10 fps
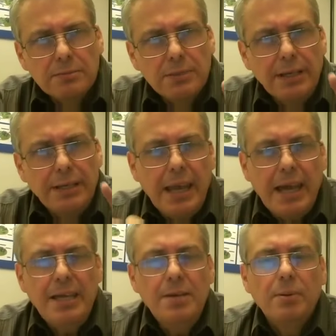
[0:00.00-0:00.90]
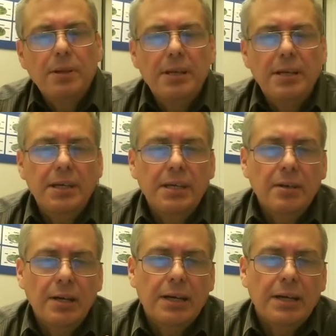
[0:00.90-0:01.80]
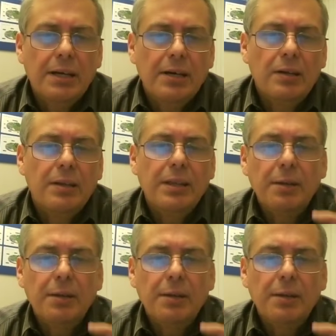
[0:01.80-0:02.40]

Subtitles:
enabling the